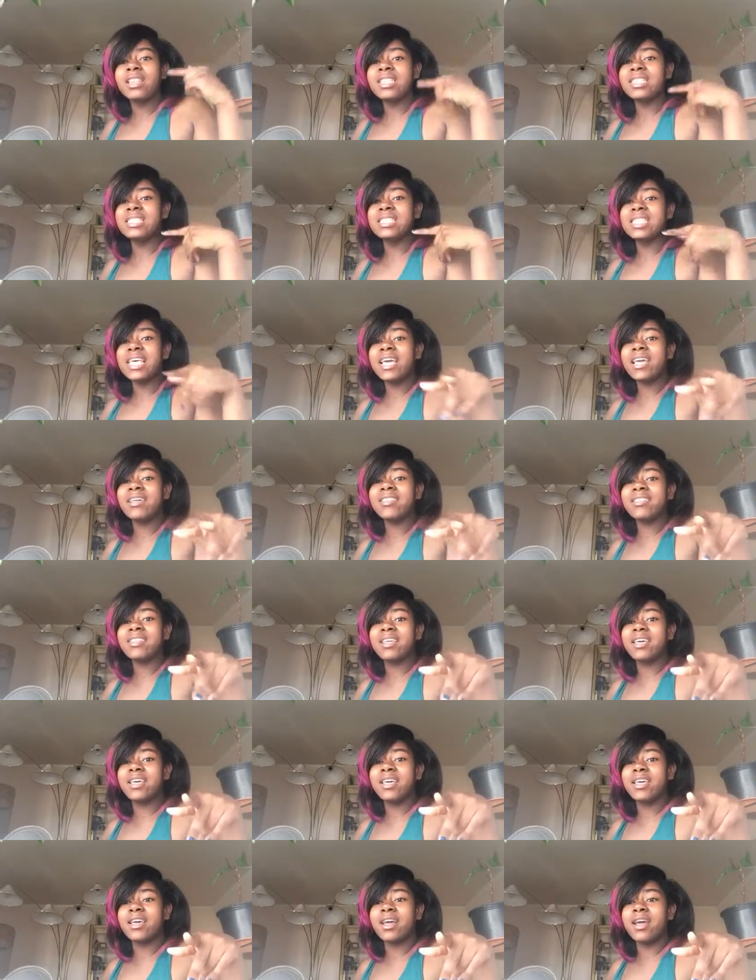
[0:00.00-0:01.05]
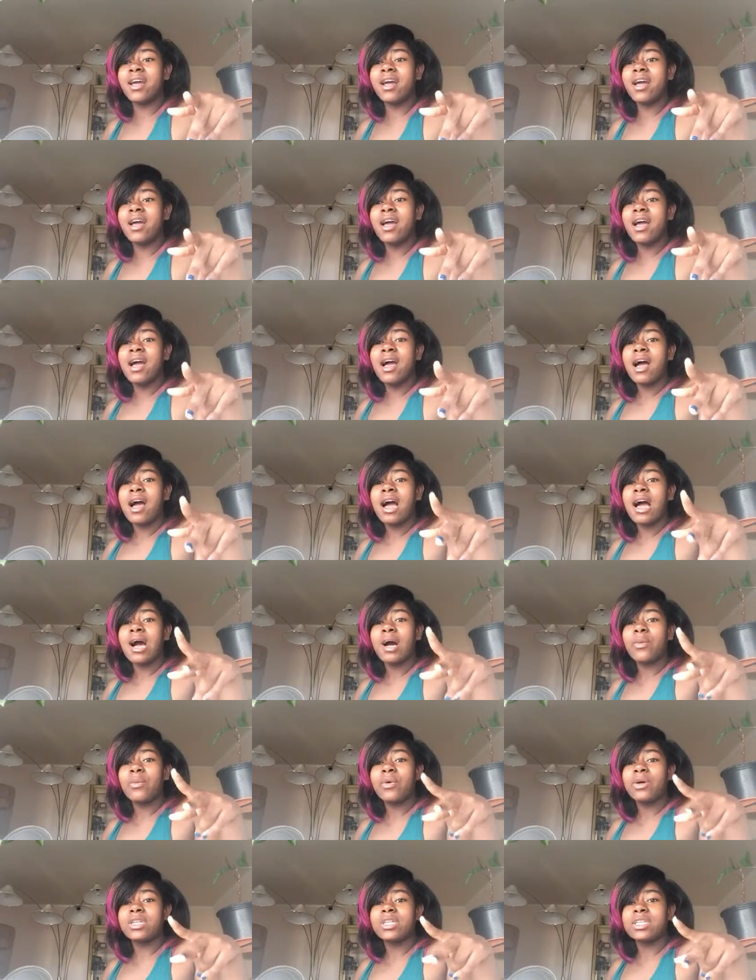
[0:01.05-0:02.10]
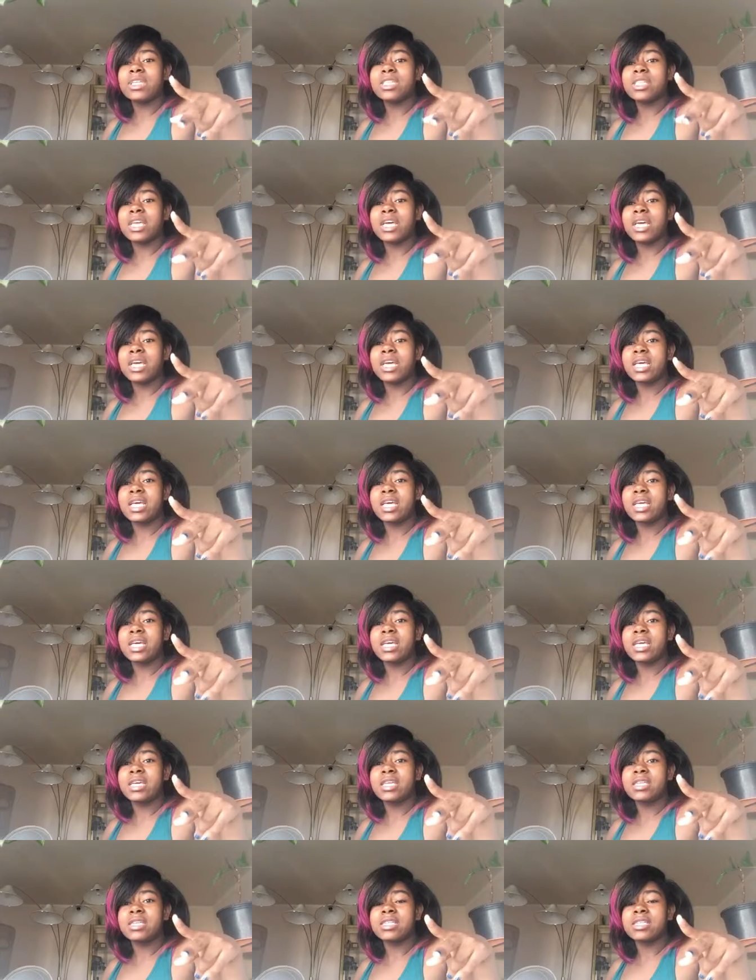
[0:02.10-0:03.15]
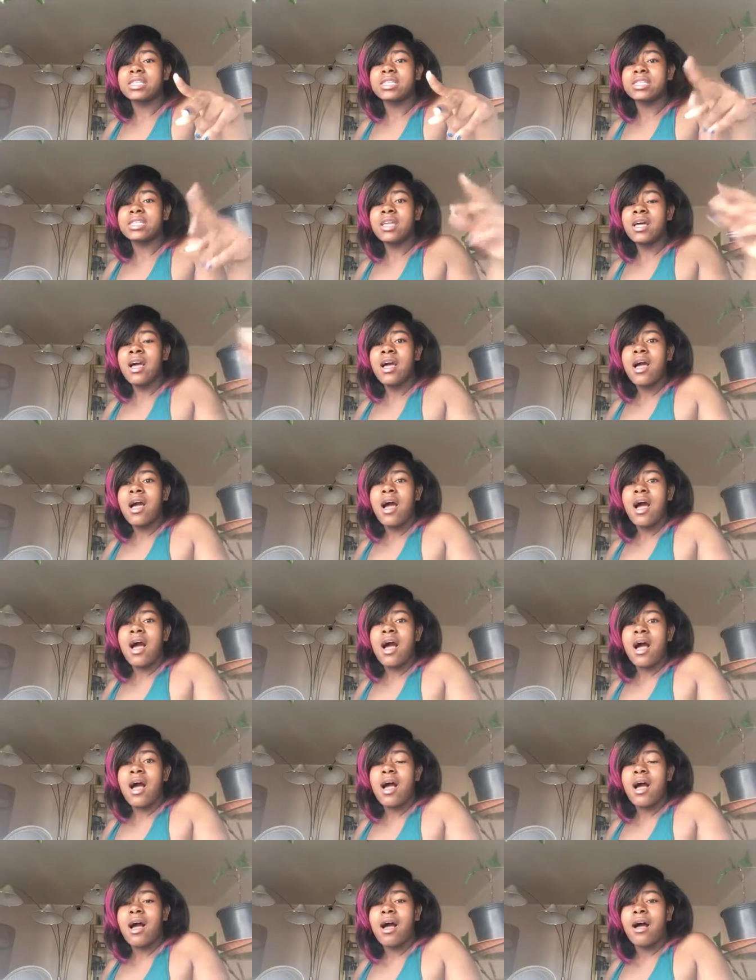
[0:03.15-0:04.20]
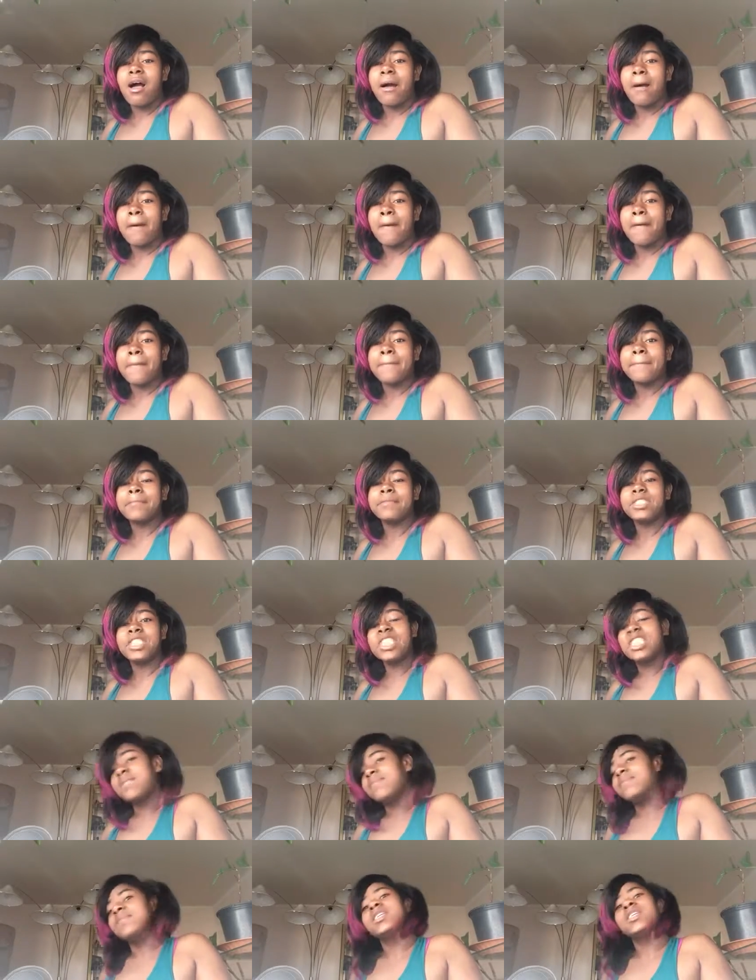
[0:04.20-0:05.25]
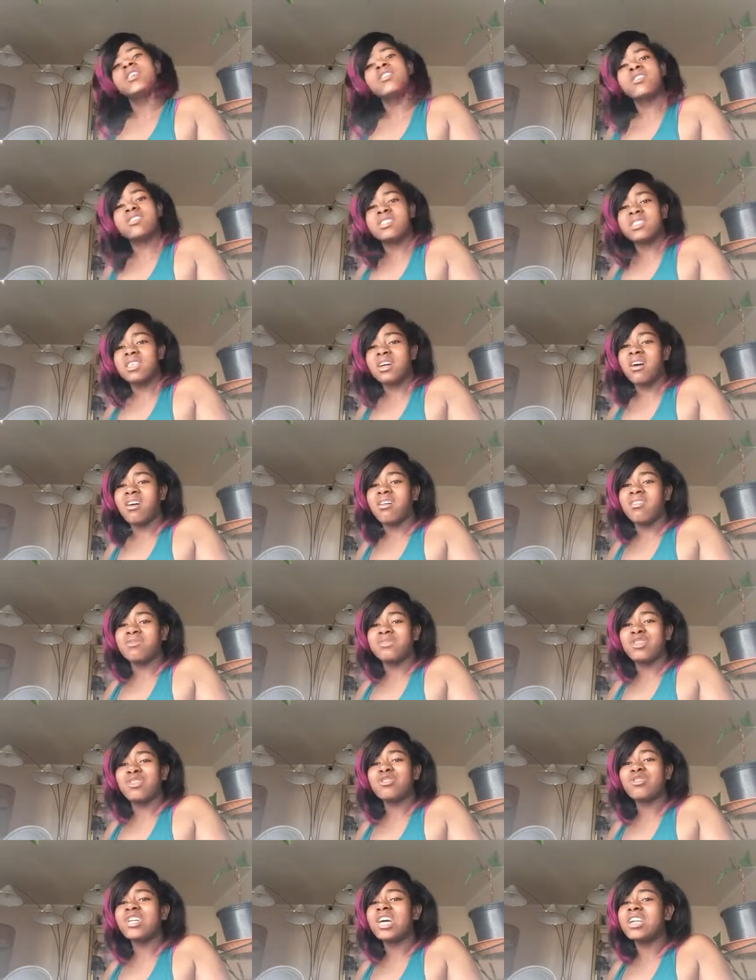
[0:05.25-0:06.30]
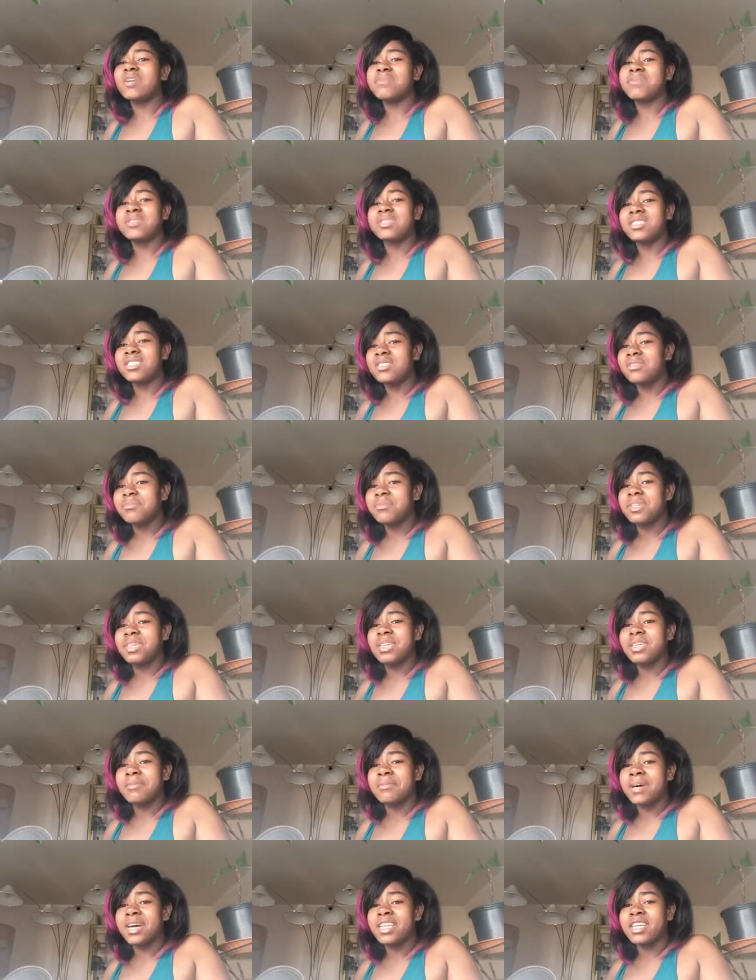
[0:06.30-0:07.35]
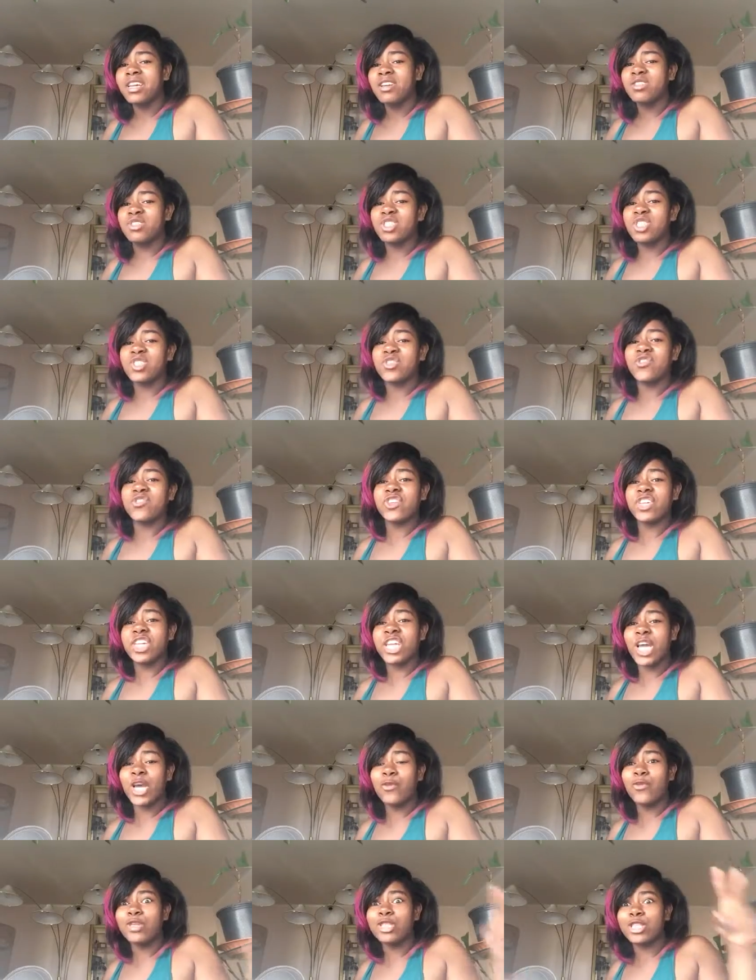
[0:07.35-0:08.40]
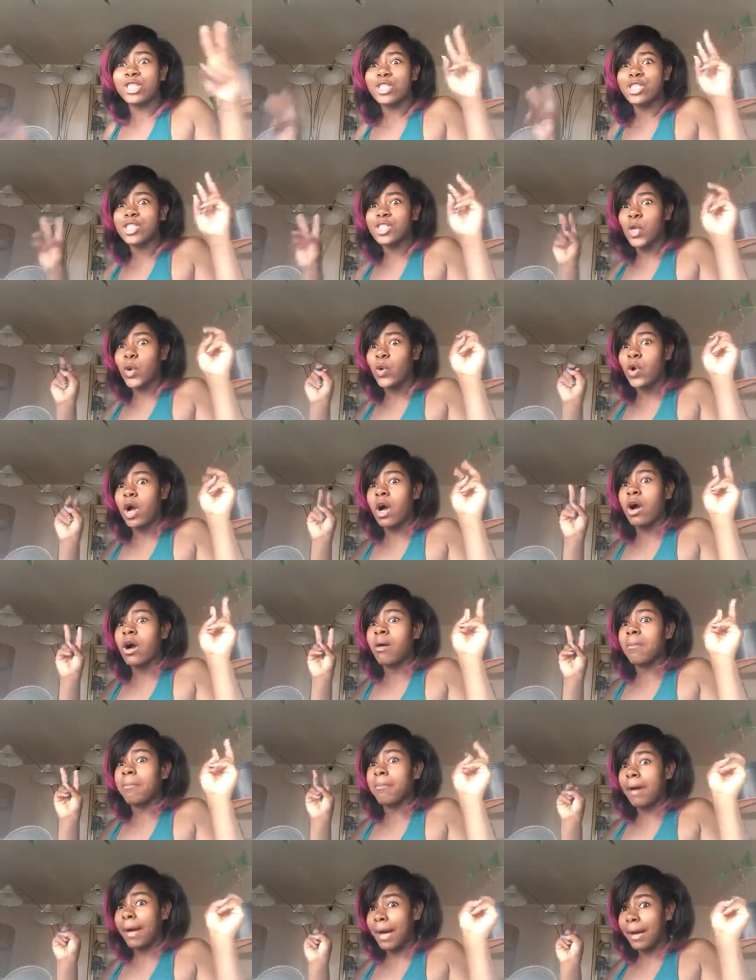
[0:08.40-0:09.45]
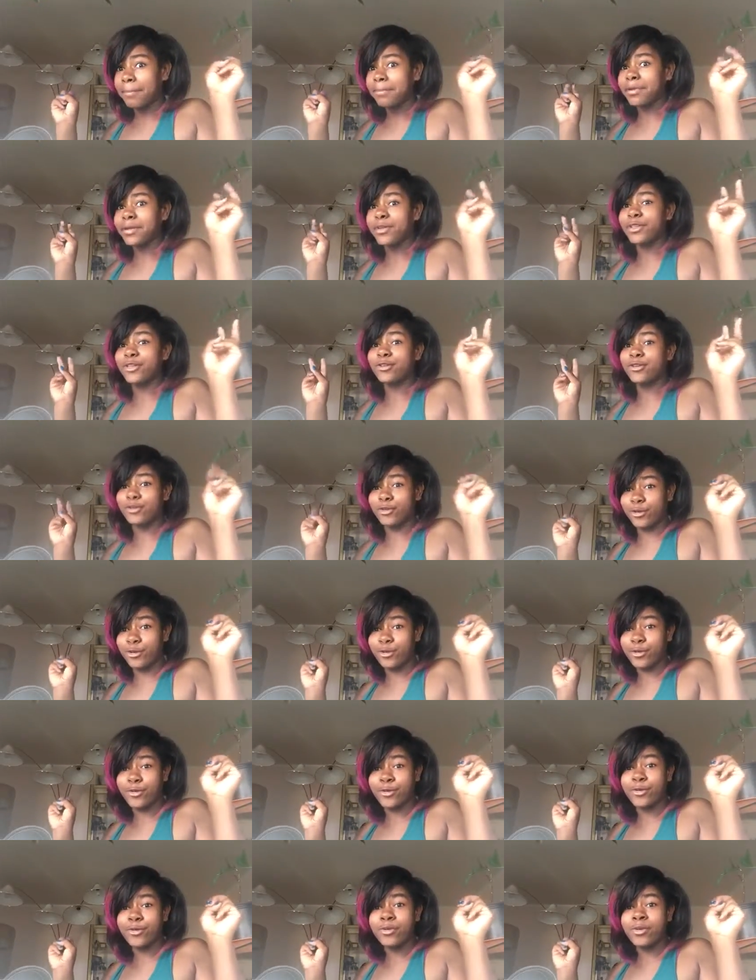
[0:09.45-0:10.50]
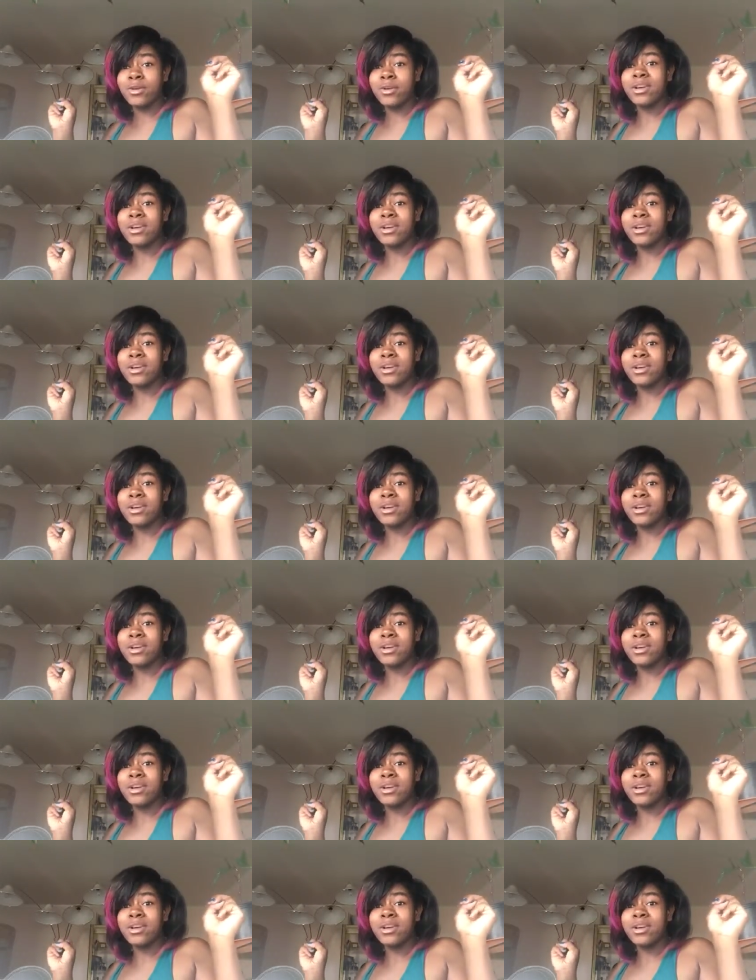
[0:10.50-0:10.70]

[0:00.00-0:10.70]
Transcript: the second thing i want to say is um, just be yourself. Don't try to pretend to be anybody else just to fit in with the so-called popular crew.